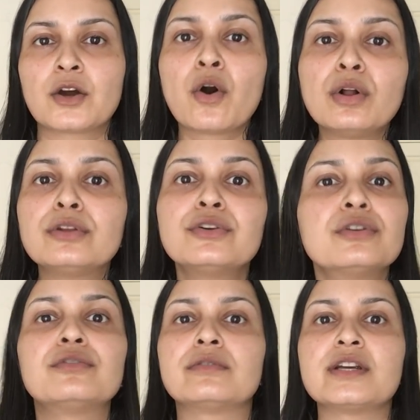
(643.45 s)
the whole
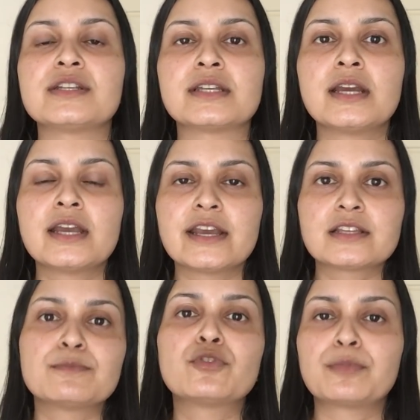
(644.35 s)
universe
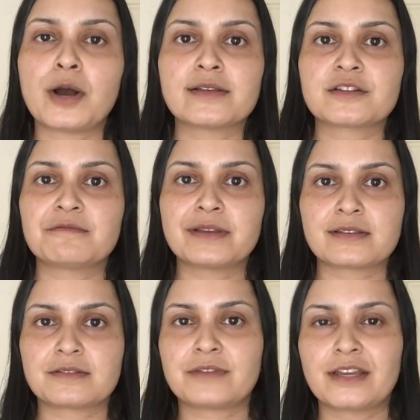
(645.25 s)
is more positive
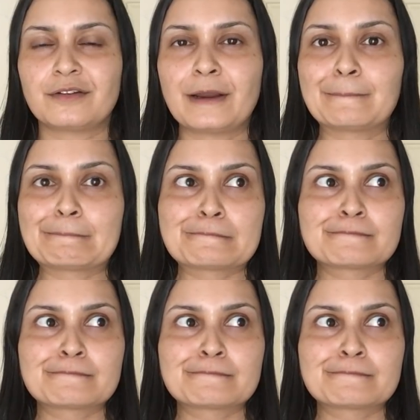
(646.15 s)
because of it, right?